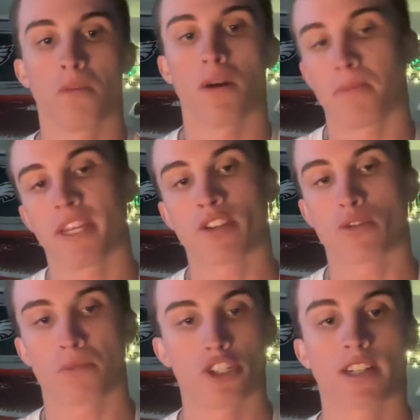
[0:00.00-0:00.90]
a potential
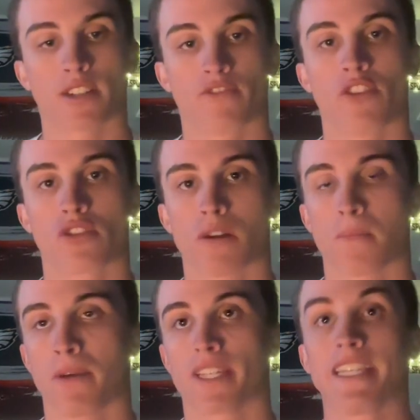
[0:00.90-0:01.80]
projected first round
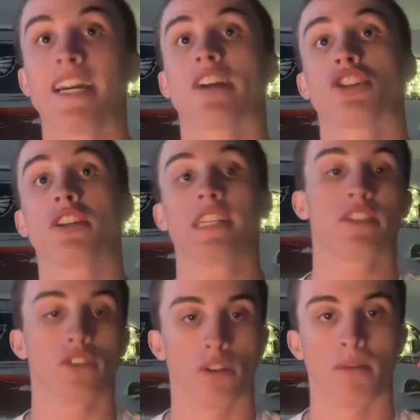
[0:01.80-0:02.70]
pick, he actually
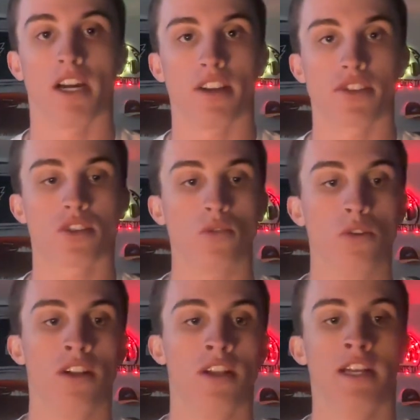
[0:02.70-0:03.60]
did go to my high school.